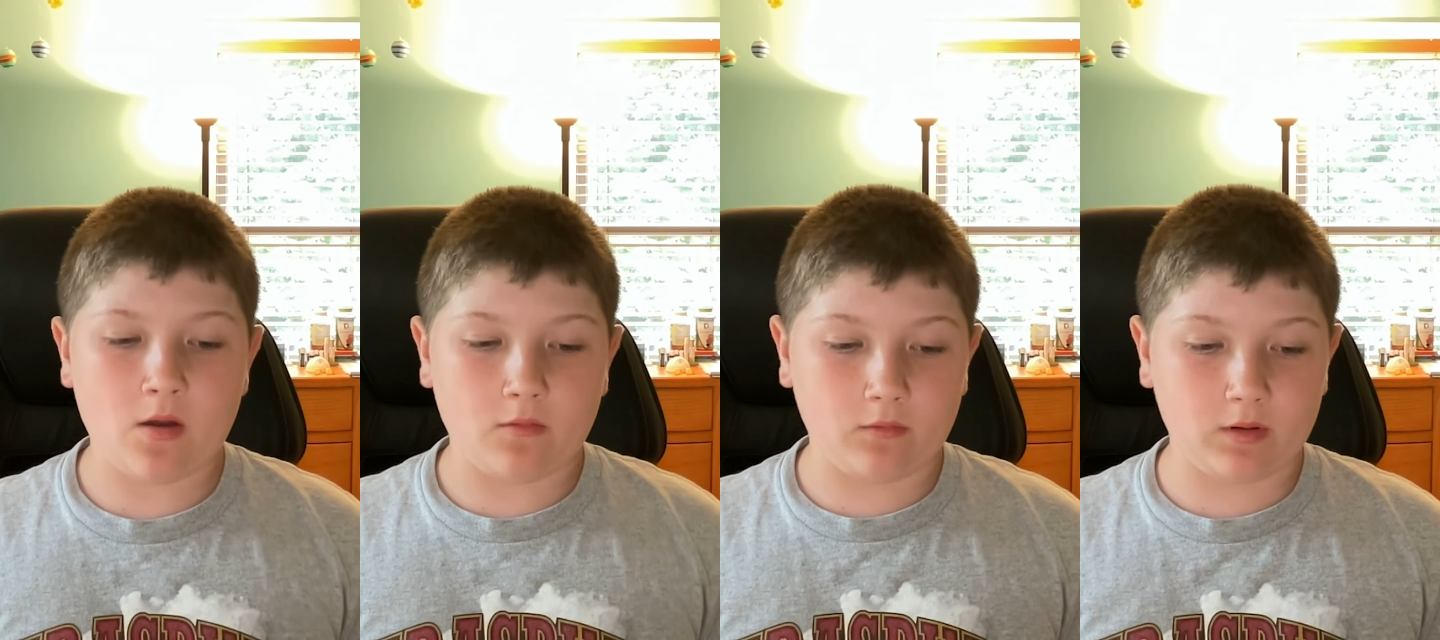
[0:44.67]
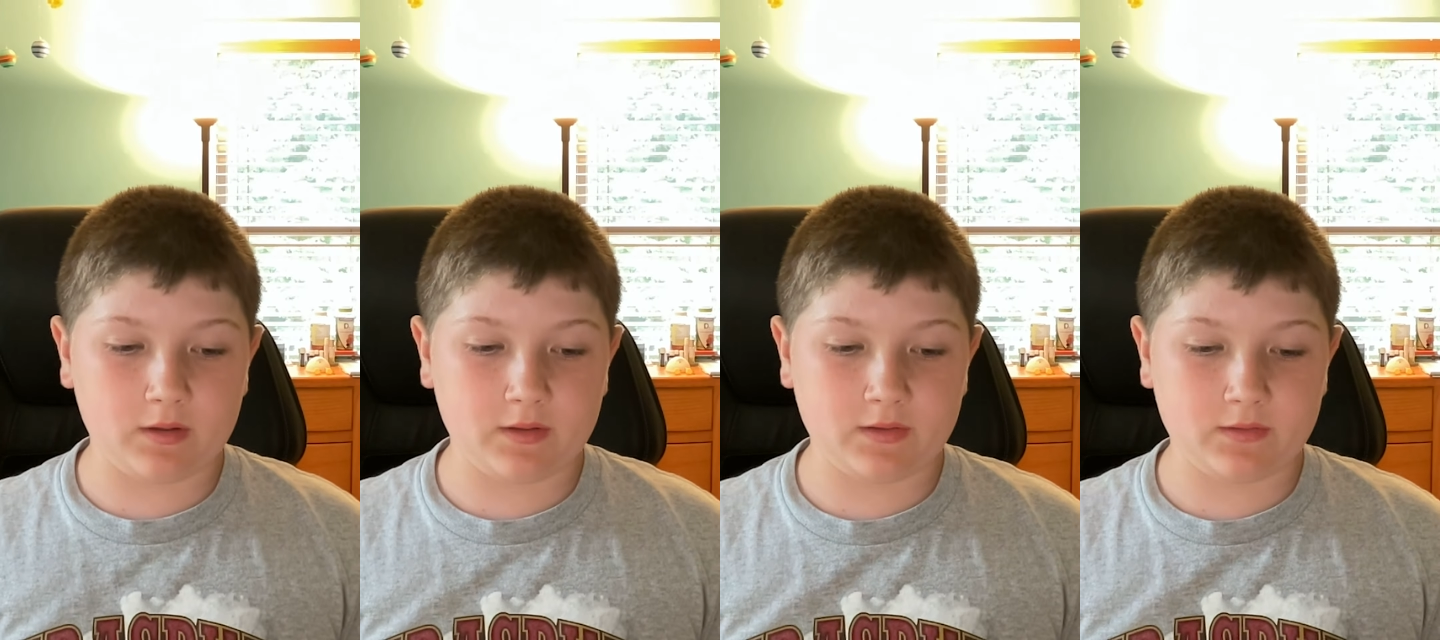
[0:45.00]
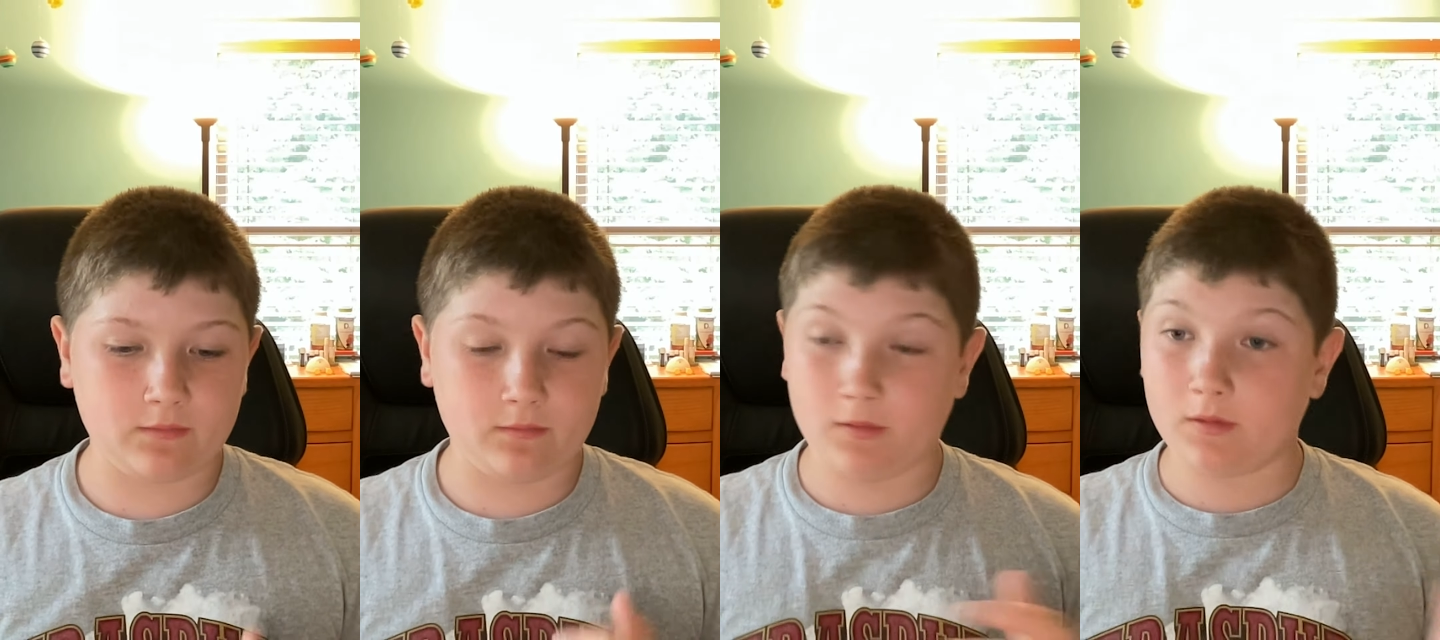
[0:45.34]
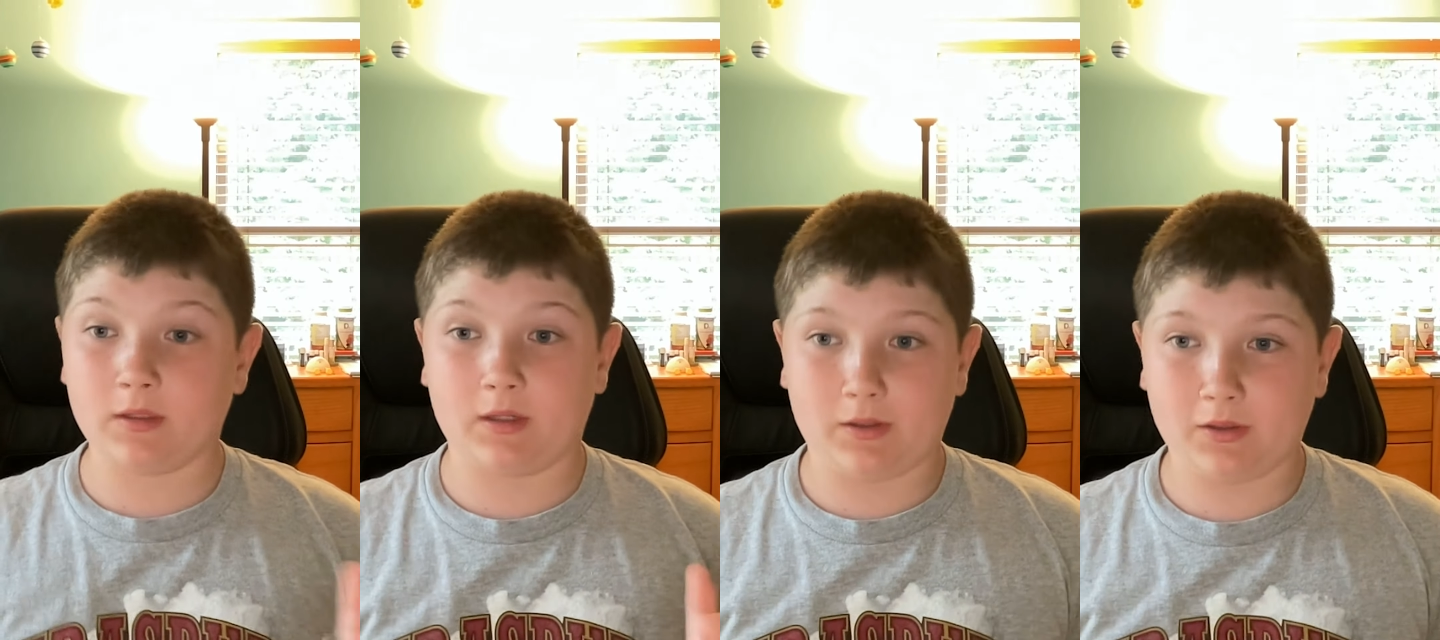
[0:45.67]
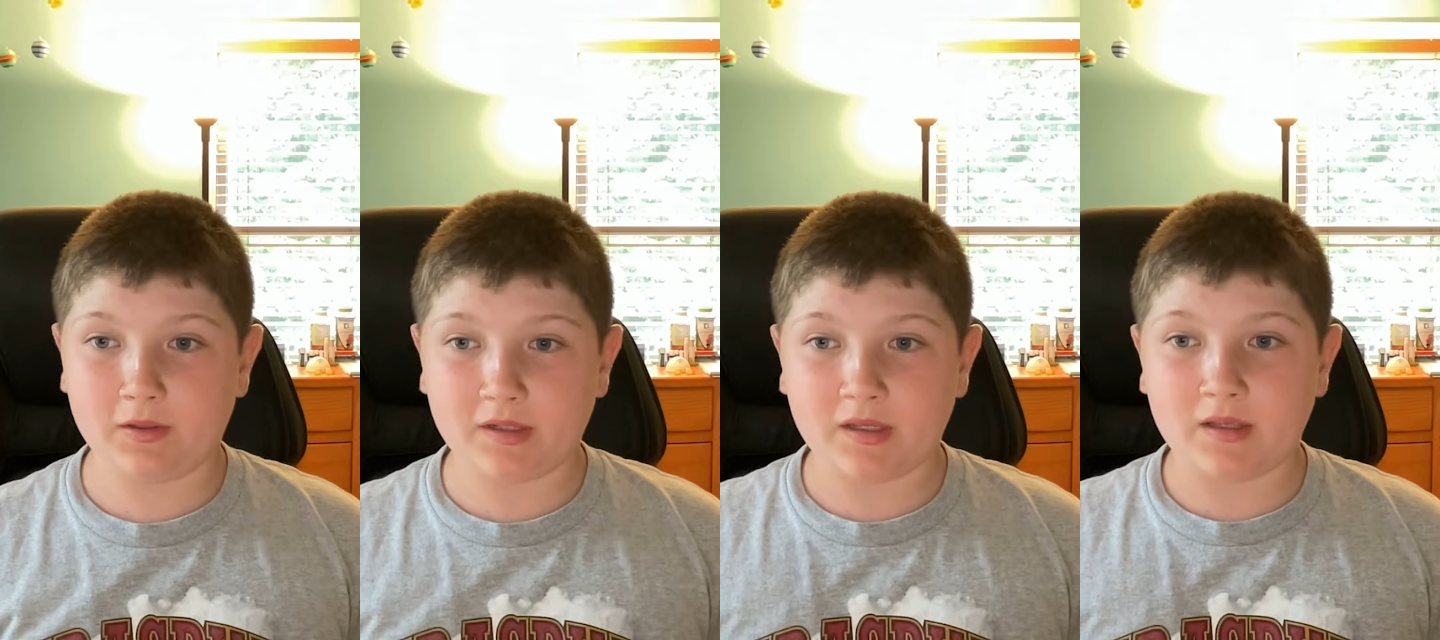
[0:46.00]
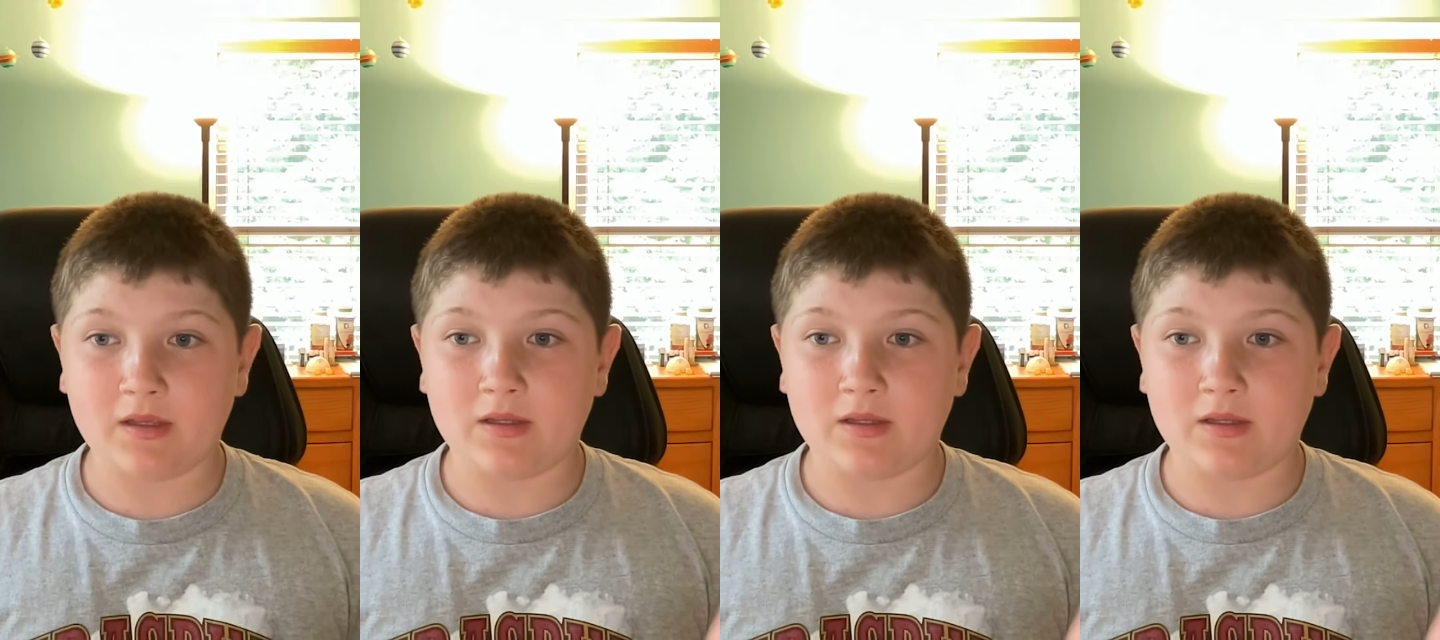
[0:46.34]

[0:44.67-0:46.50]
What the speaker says: was really good.